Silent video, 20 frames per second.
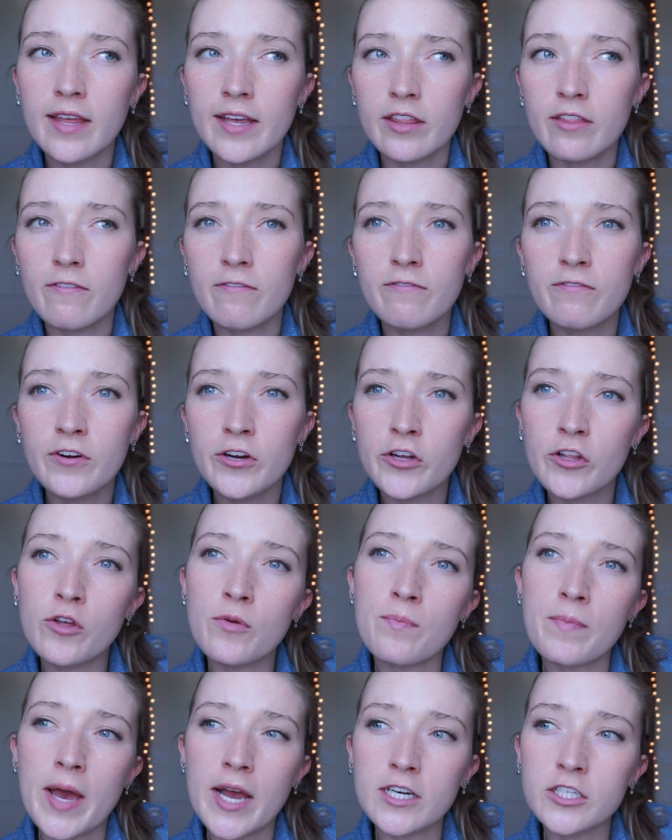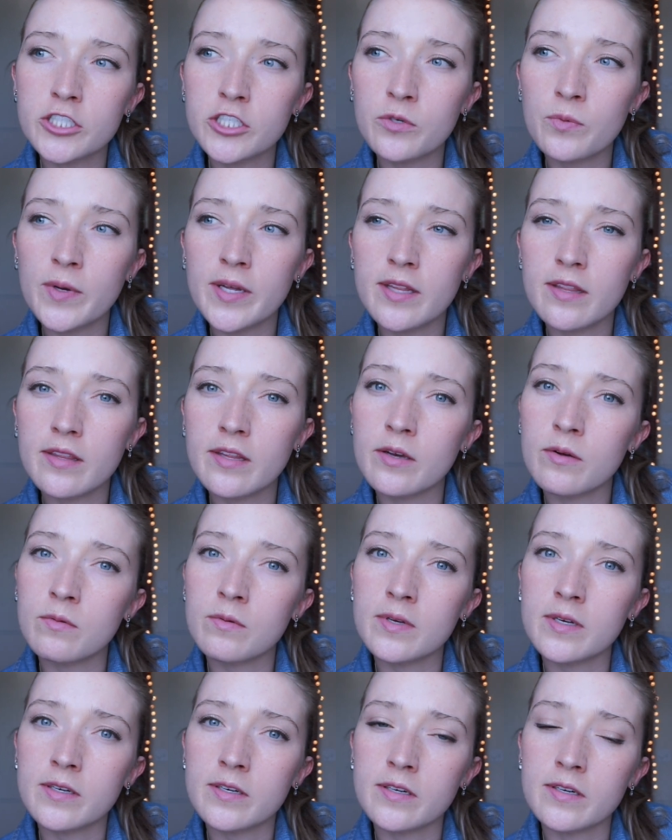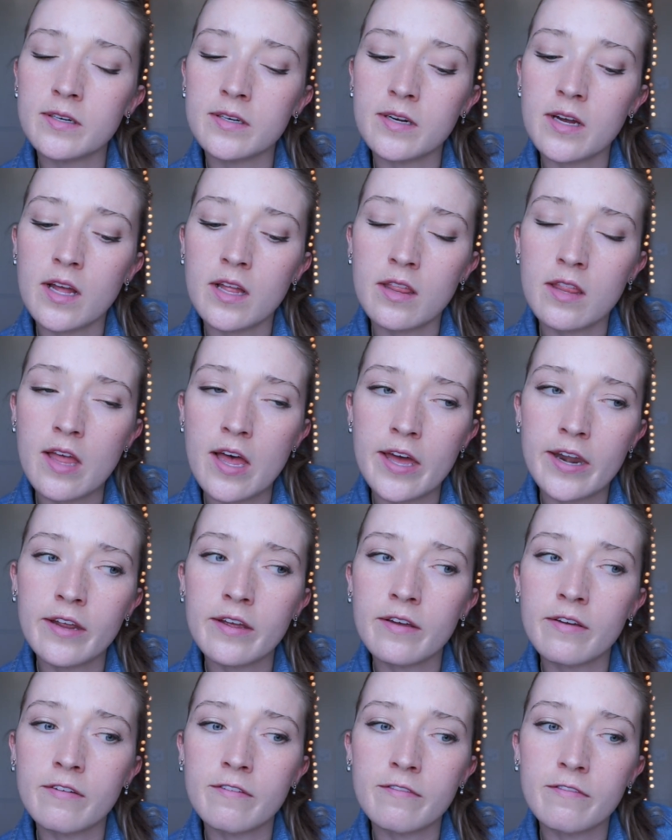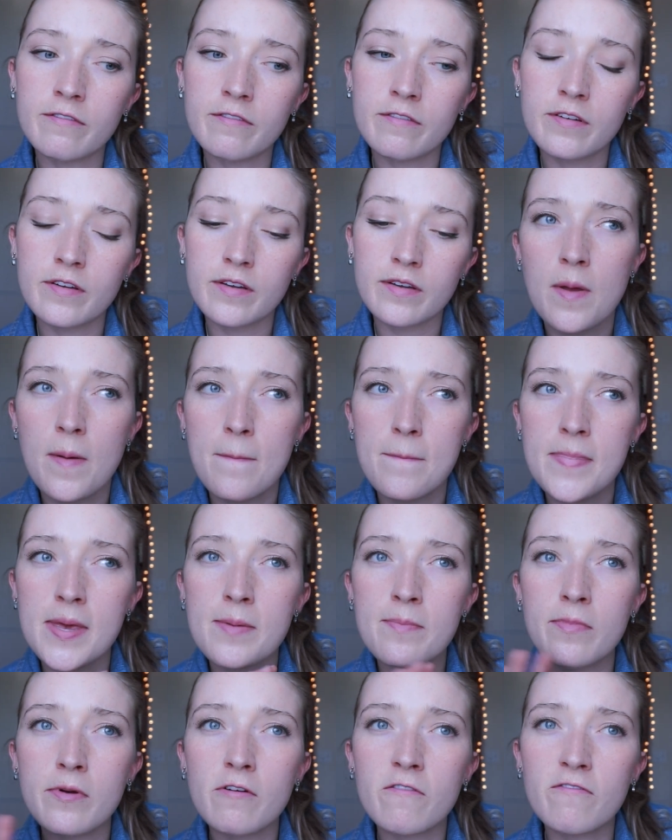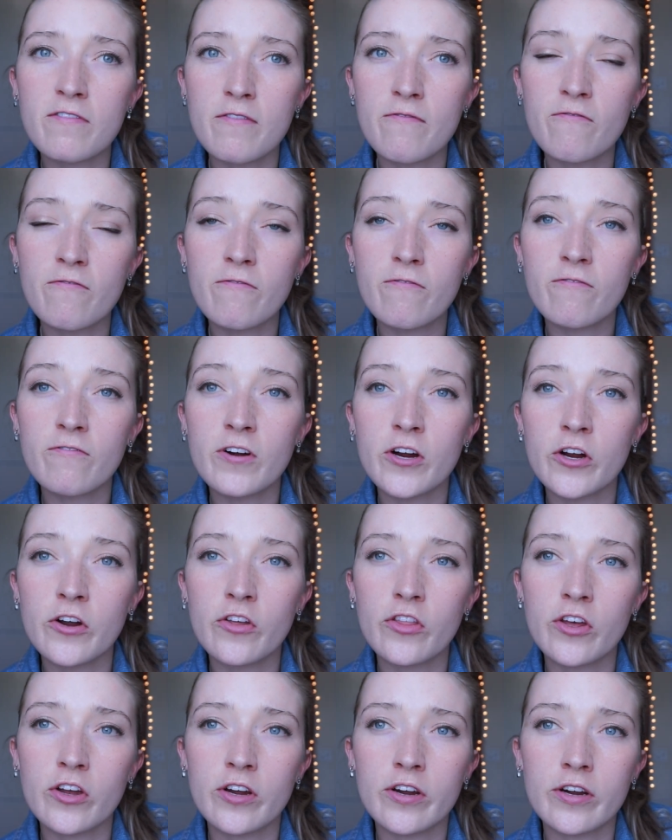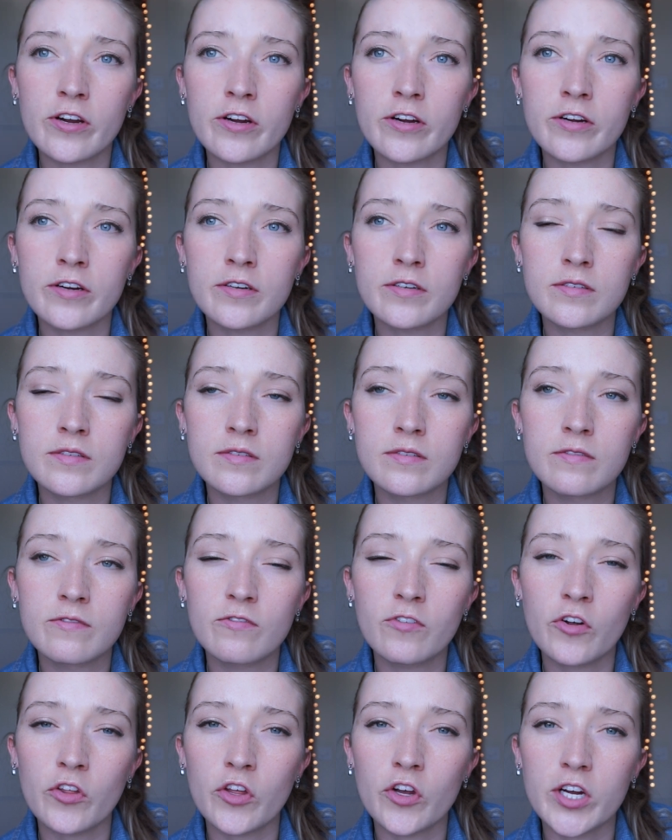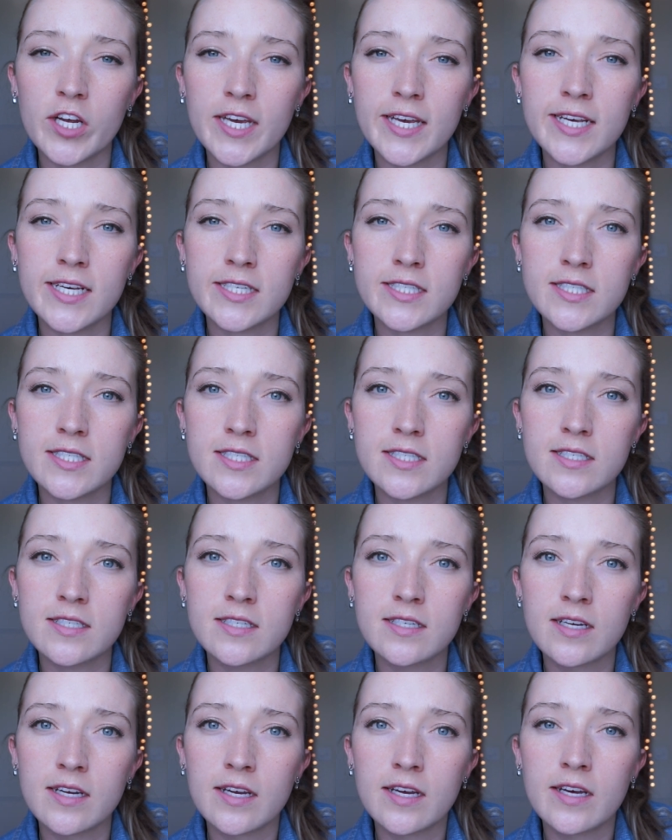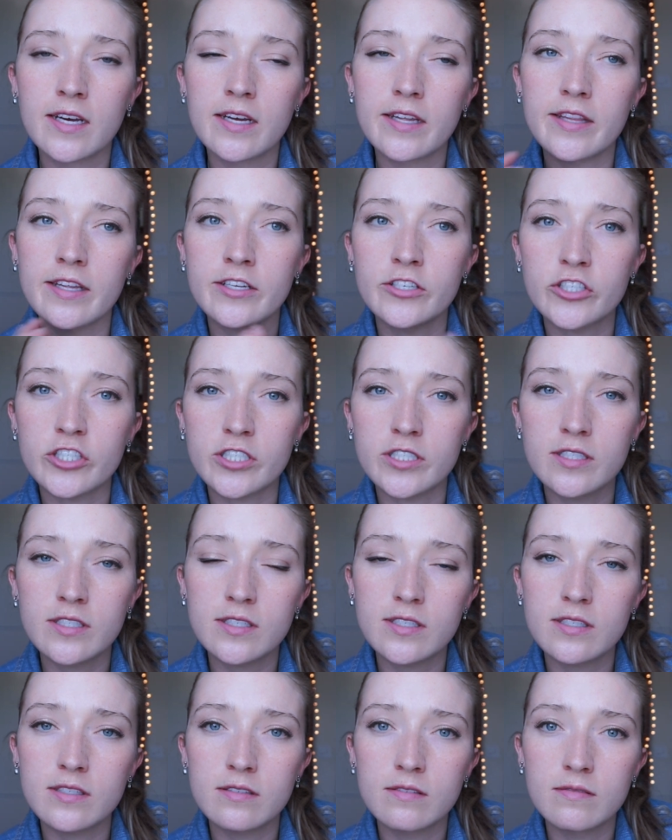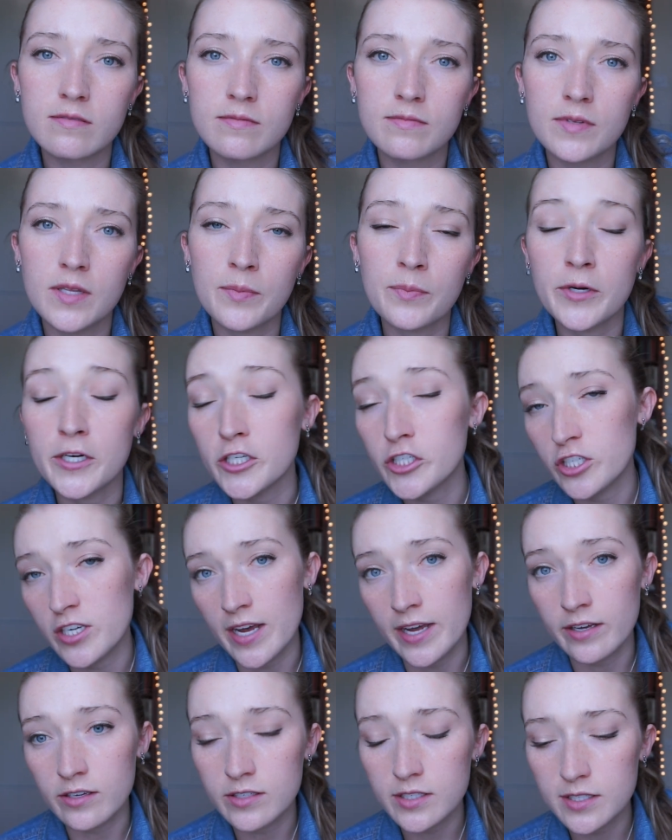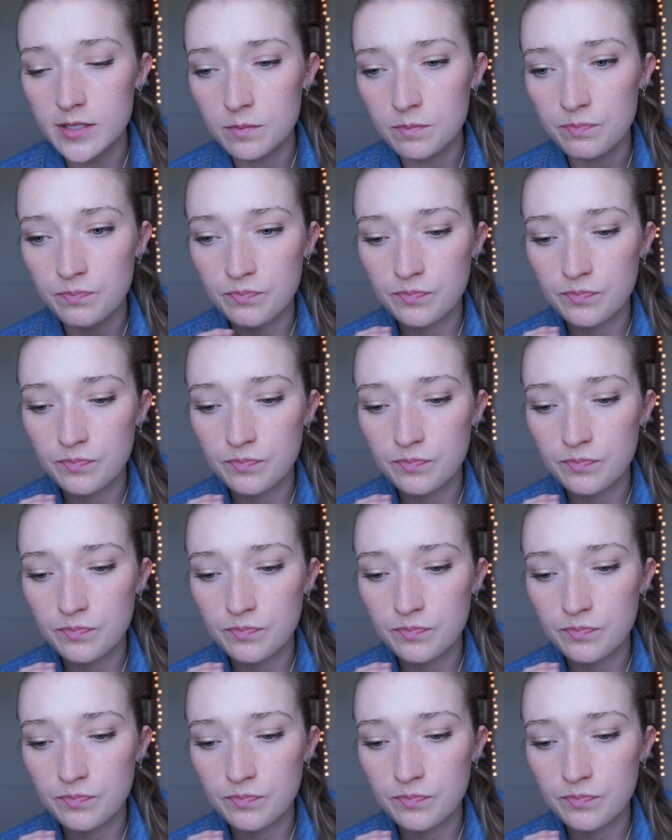like the further back she went, there were a lot of people from further, further east than just the British Isles.